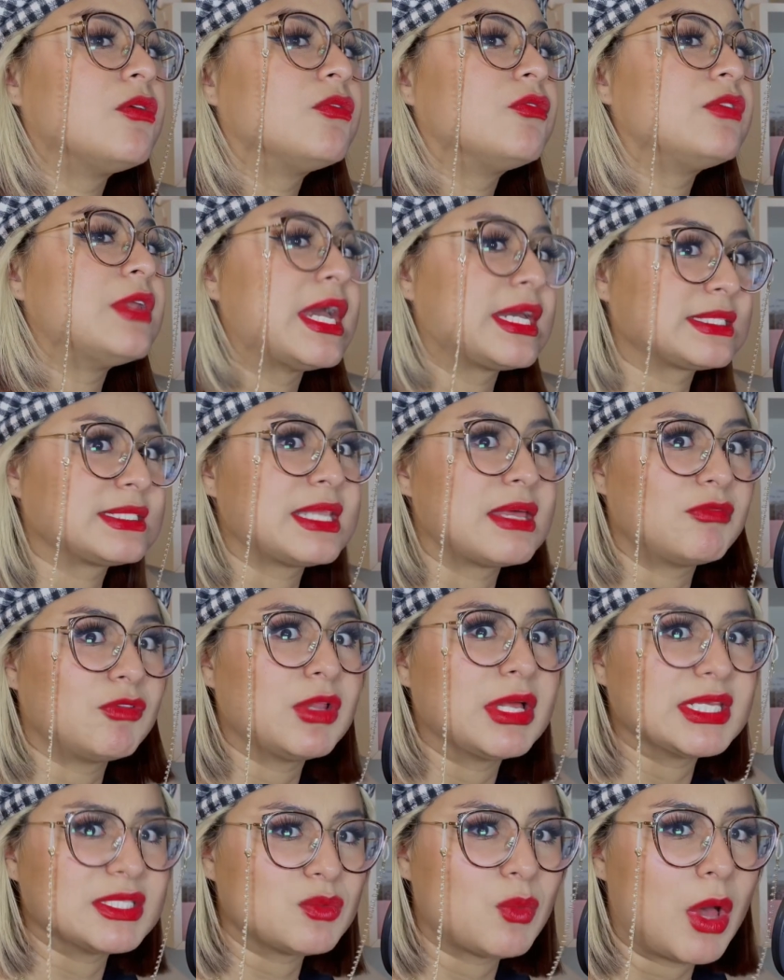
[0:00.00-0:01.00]
Next
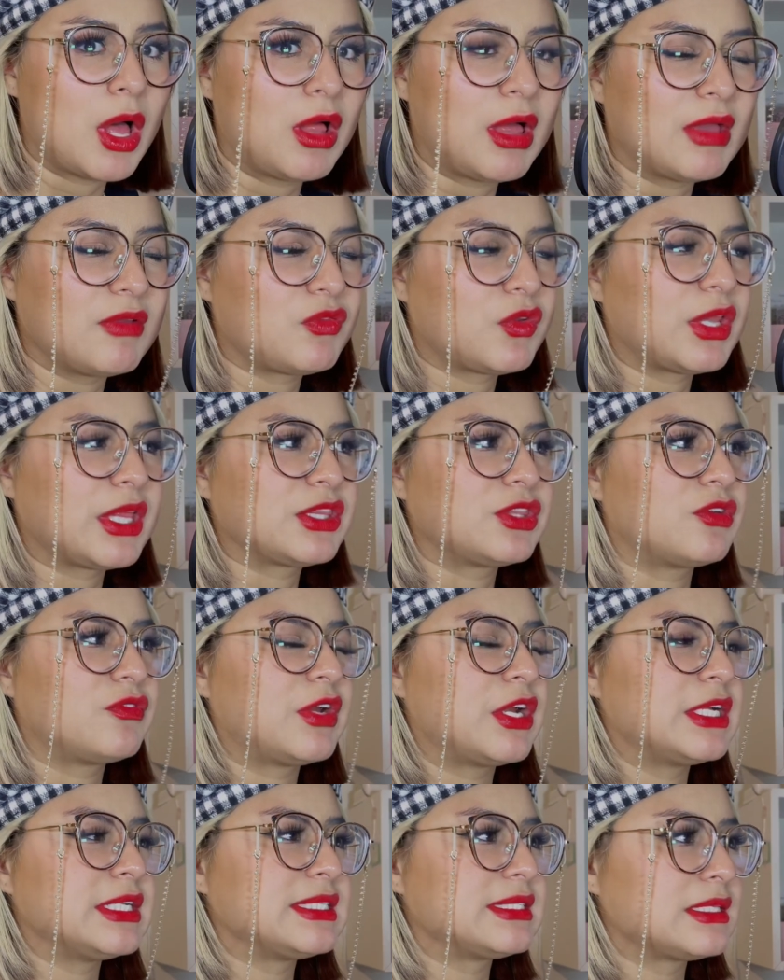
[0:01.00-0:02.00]
Level as well. I feel like they're
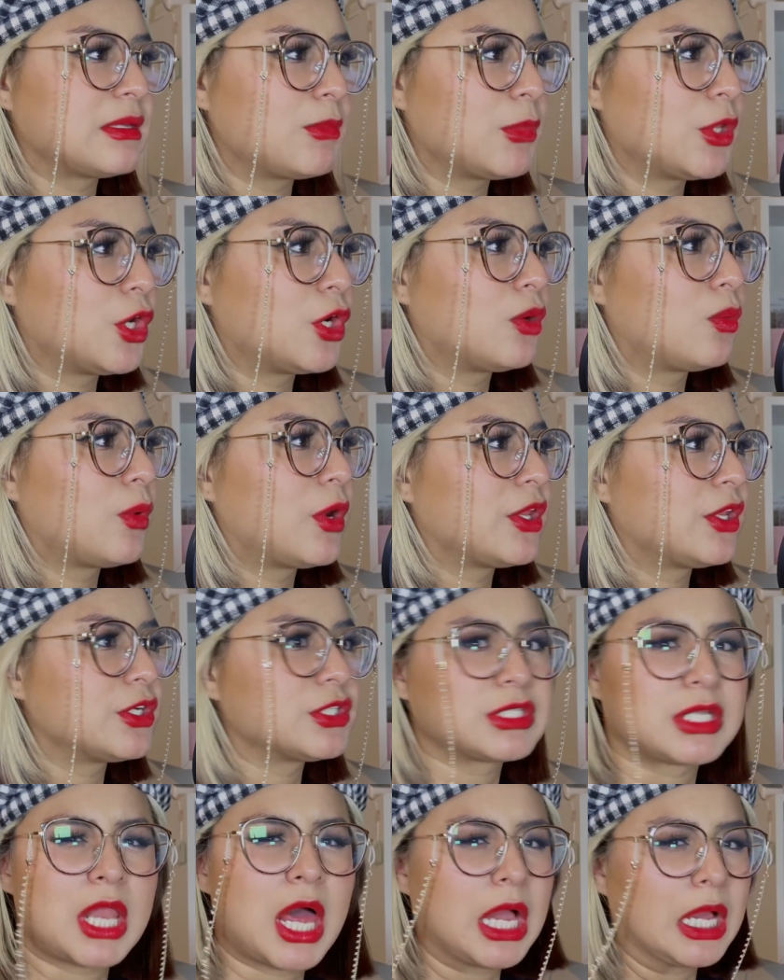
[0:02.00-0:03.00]
very similar, where
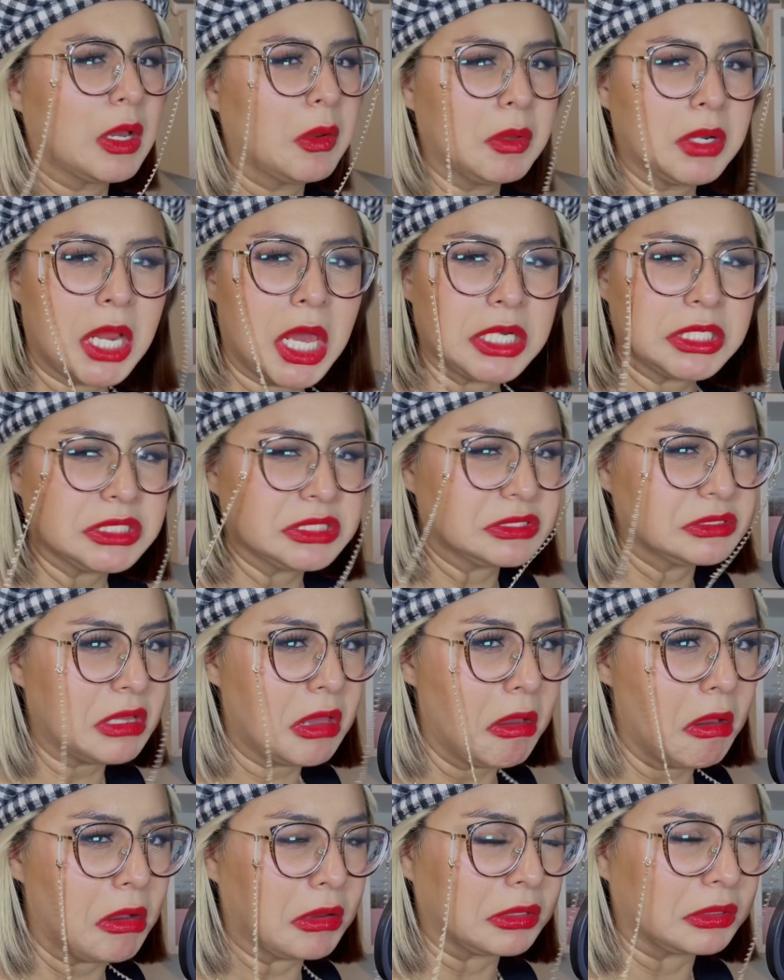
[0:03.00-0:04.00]
there's a lot going on in the
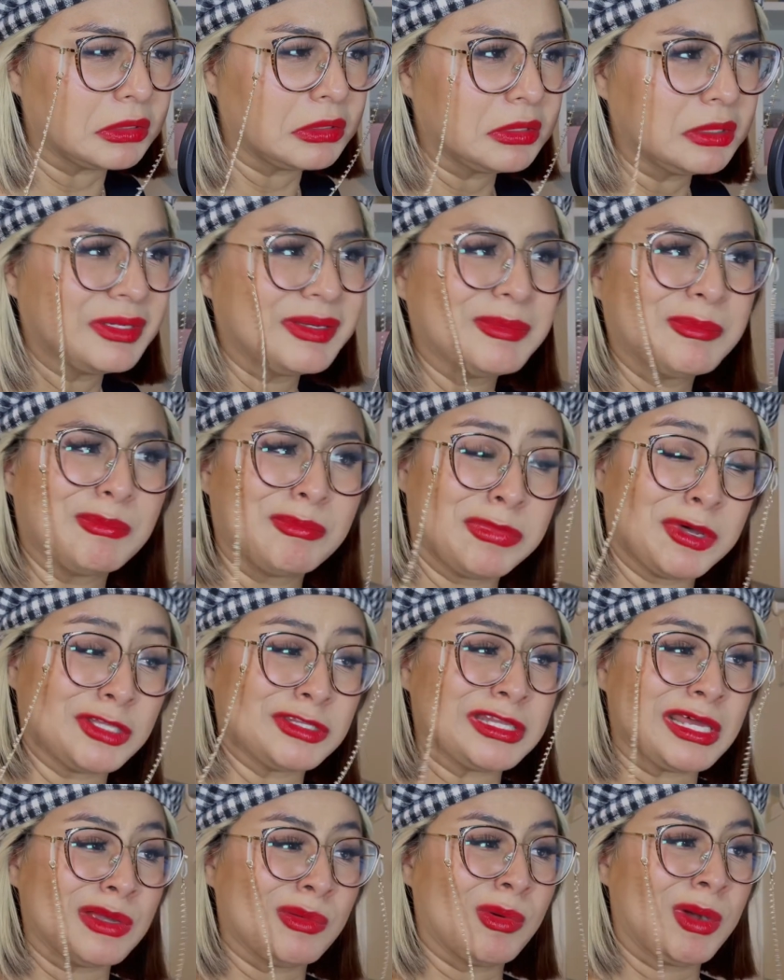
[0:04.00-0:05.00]
song, but
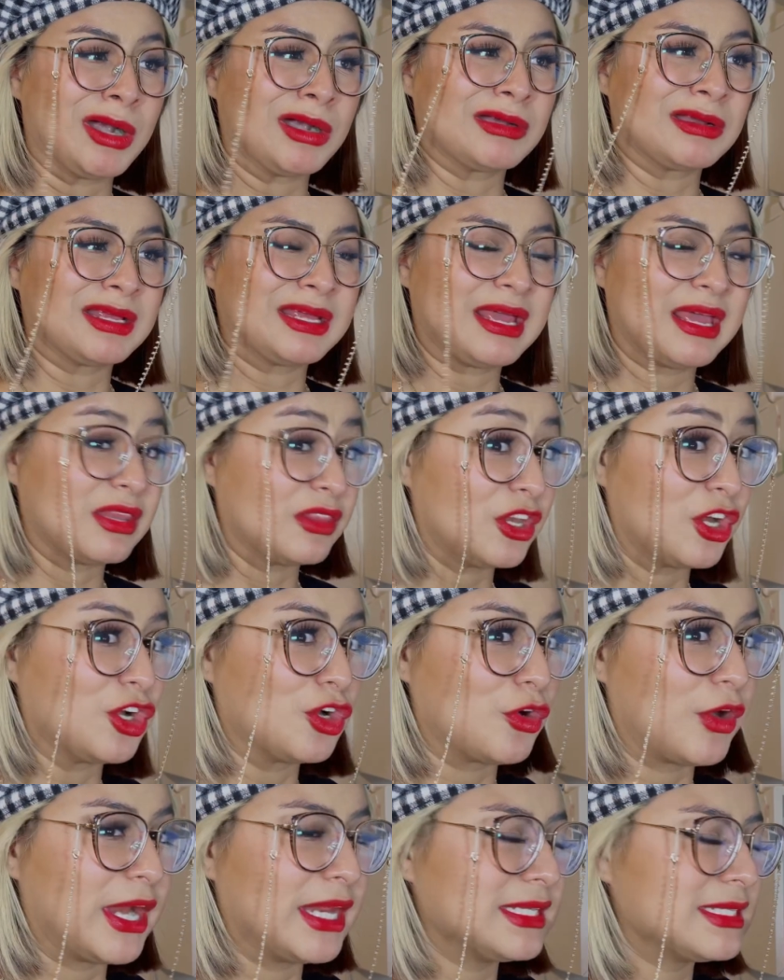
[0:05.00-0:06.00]
they work and they're
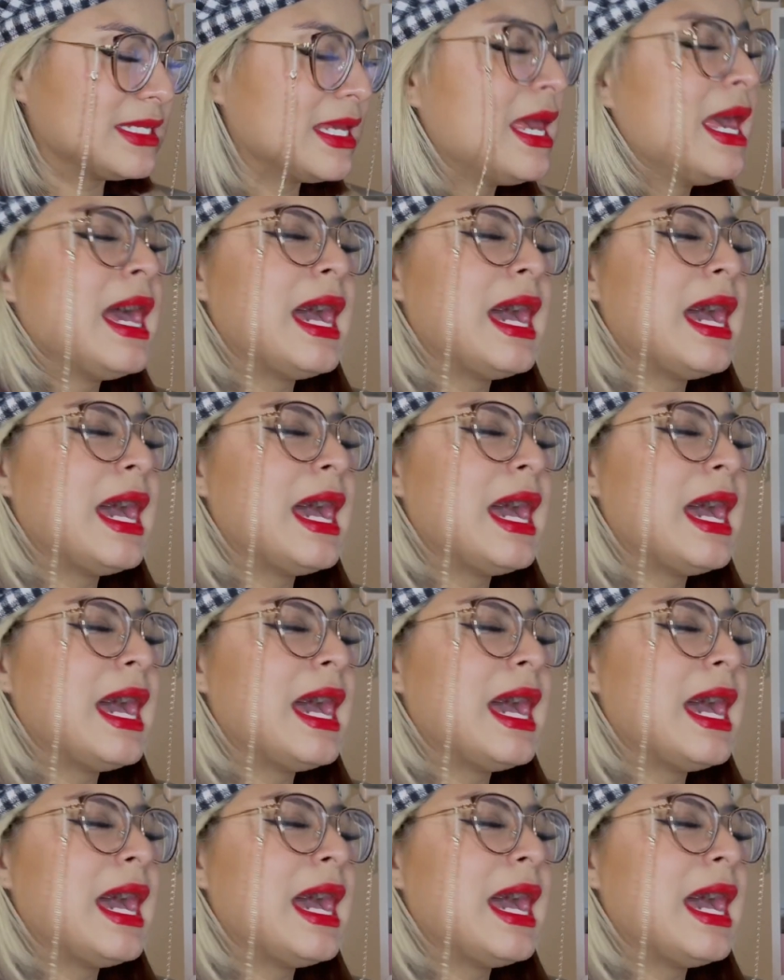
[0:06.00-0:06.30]
great.